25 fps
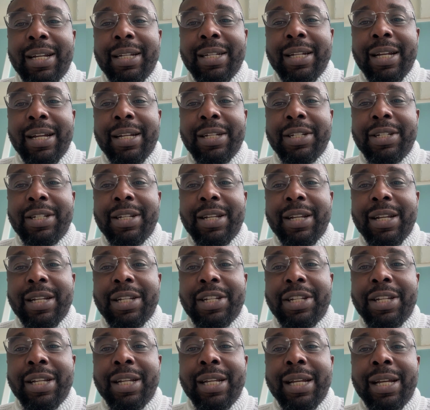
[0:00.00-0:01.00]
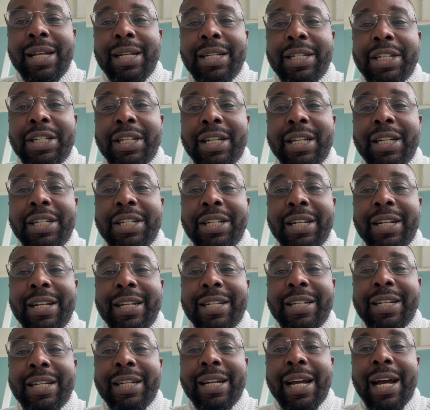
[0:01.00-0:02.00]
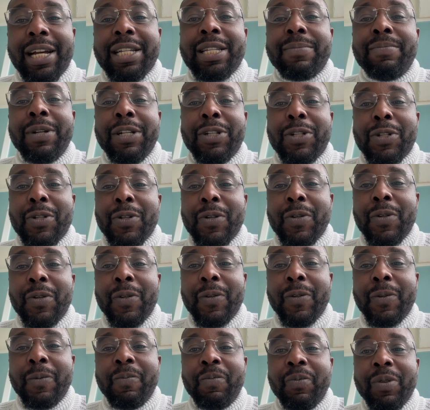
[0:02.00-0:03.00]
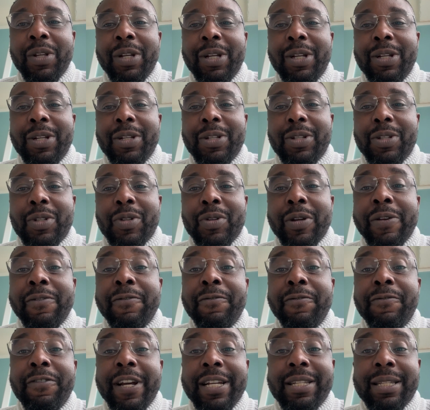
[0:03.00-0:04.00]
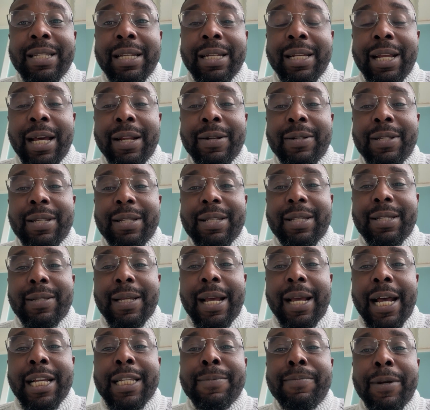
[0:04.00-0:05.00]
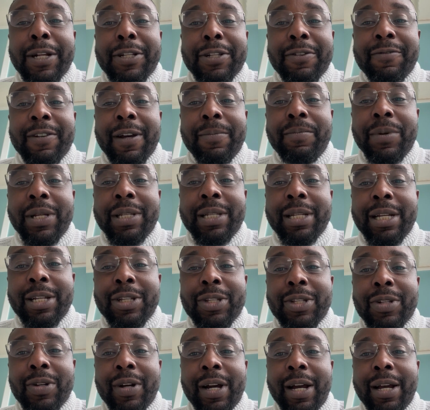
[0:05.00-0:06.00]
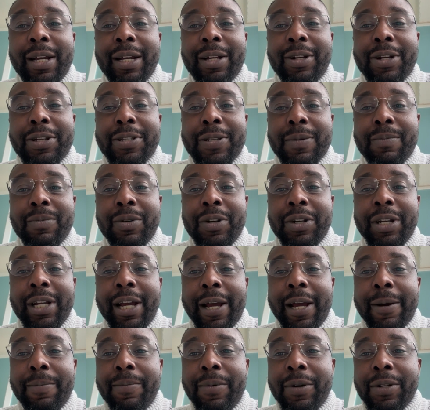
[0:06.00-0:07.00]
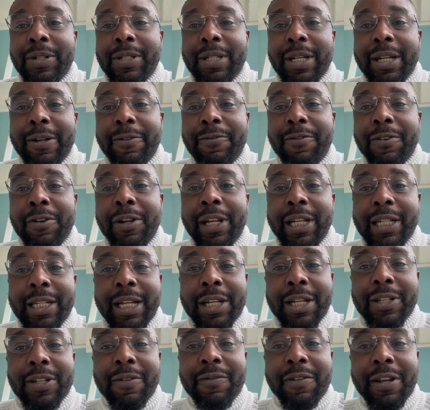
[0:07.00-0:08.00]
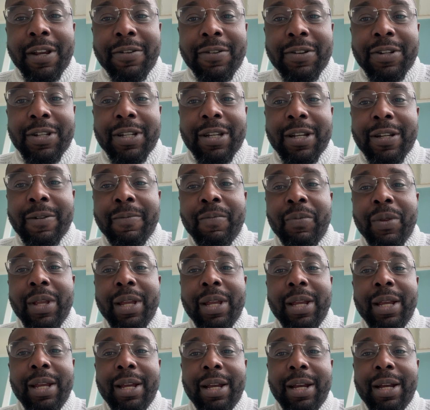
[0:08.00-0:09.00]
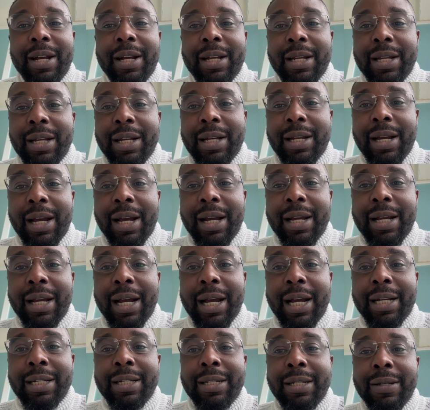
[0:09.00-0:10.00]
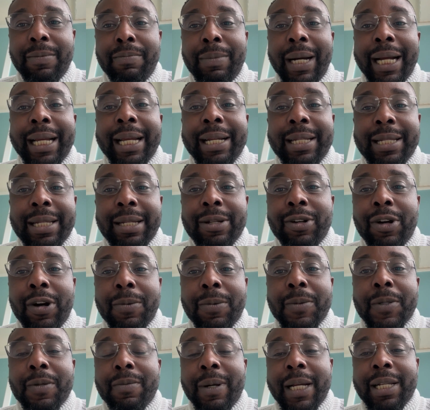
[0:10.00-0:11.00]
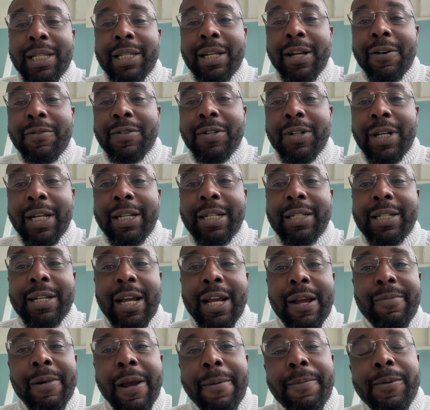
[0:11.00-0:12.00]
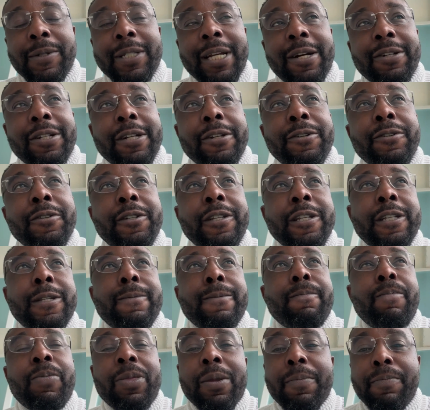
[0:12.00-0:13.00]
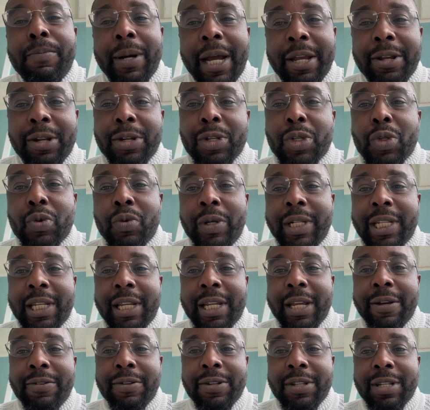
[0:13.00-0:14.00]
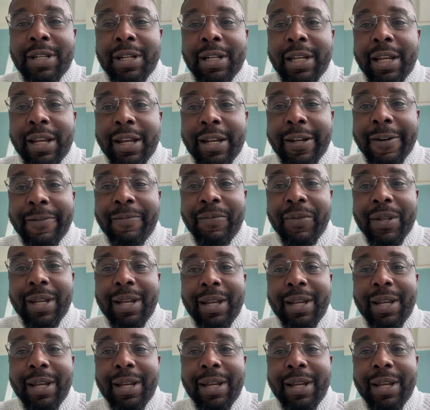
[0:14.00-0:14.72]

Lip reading: and she asked me to invest in that aspect of our business. So I got some money. I bought a few liters of kerosene, and then I had the marketing up to myself. So at the time, I put out a notice: "Buy your sweet kerosene here,"